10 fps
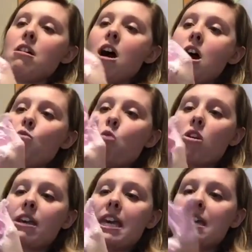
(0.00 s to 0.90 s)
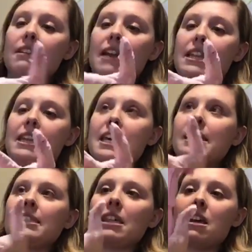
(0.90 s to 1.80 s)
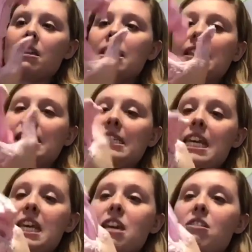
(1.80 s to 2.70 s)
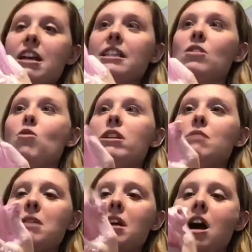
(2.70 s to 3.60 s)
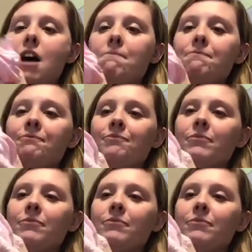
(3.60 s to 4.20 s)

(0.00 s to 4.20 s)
work it like this, the stickier it's going to become,